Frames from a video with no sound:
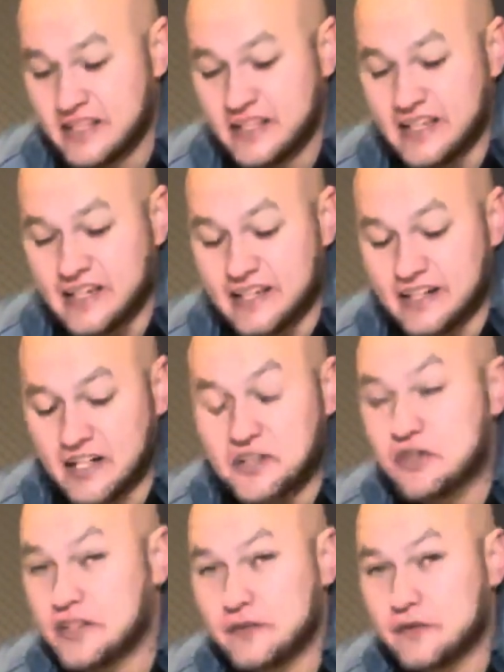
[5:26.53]
and I
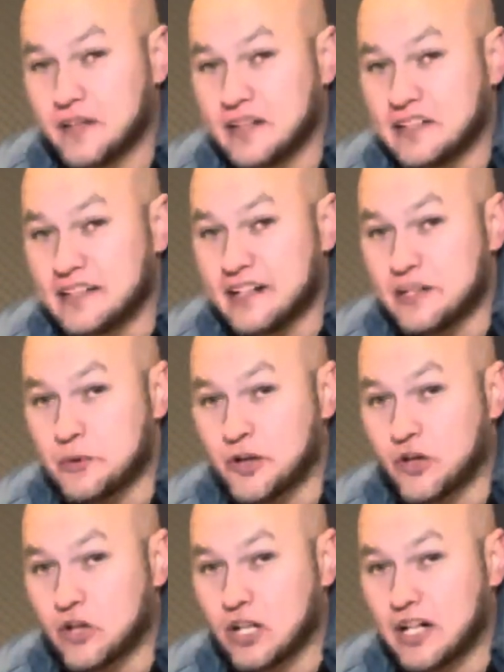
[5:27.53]
couldn't find it anywhere
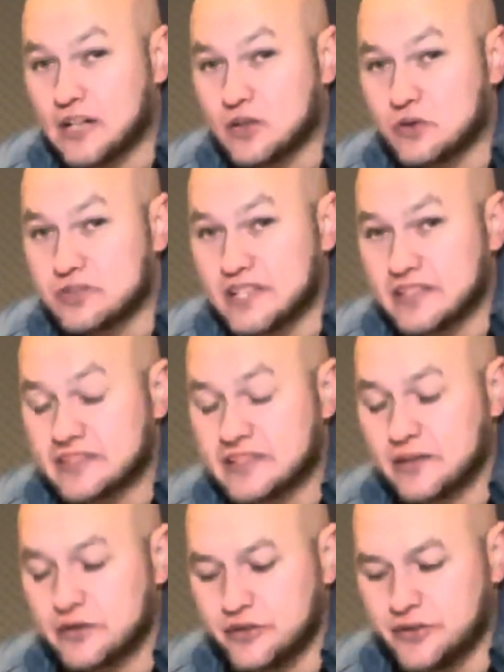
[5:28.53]
online because they're so
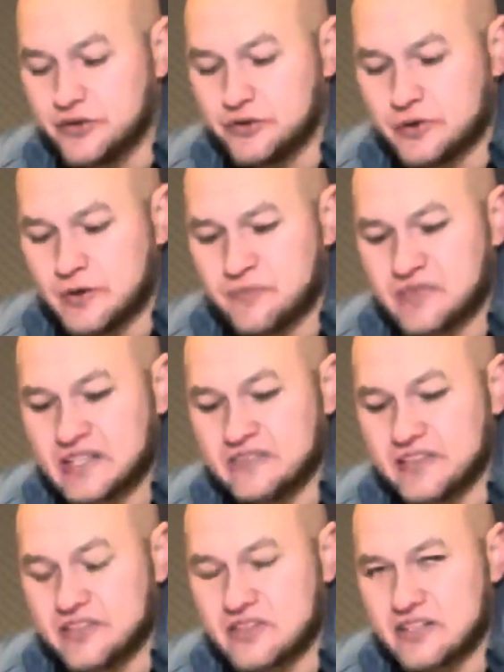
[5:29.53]
new.
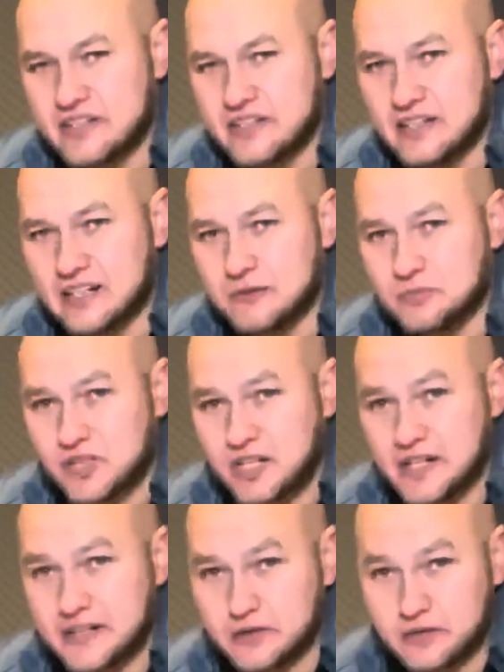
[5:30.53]
Eventually
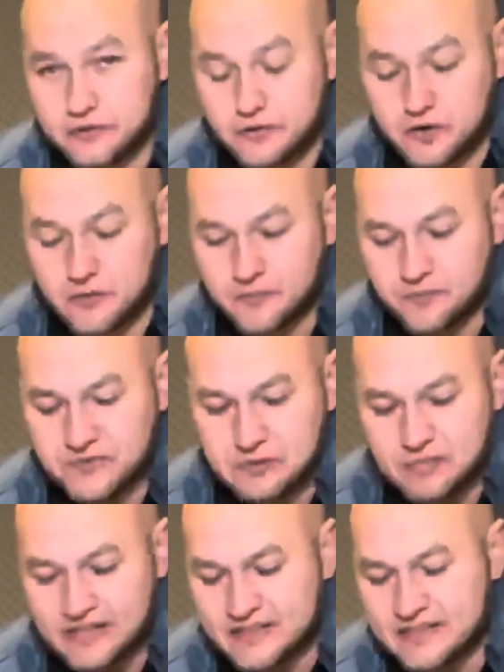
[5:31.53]
Kyle from
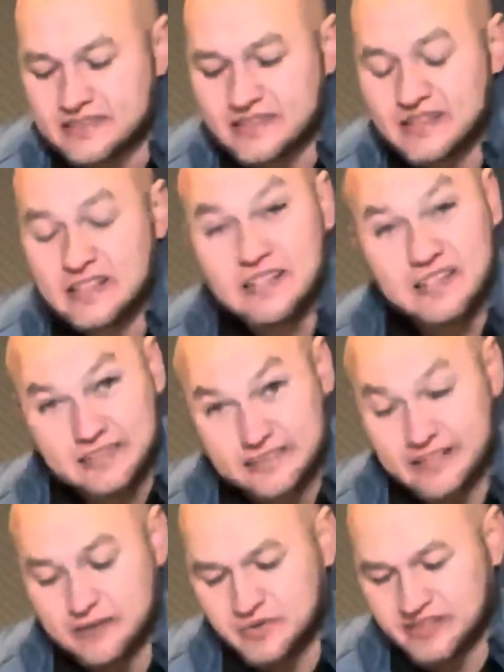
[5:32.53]
Planet
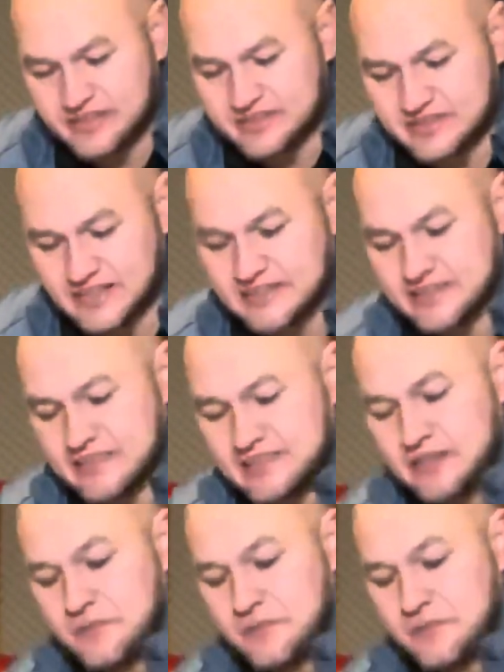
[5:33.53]
sent me the sizes.